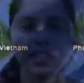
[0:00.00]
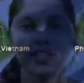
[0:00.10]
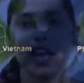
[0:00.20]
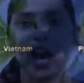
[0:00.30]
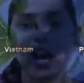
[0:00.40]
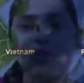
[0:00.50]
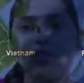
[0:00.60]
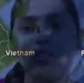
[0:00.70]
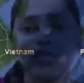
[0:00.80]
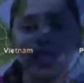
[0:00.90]
yes
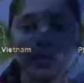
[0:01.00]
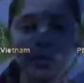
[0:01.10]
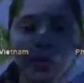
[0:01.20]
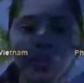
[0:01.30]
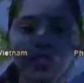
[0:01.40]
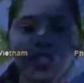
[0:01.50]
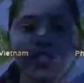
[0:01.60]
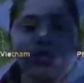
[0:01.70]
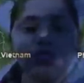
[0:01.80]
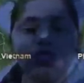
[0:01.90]
how this uh, port which
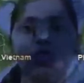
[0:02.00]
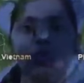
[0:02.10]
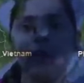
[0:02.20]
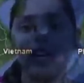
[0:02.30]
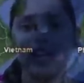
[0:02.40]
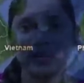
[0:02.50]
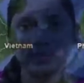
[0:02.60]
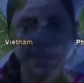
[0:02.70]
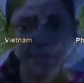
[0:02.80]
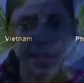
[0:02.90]
is useful to by,
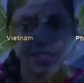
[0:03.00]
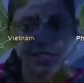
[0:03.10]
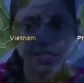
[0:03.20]
bypass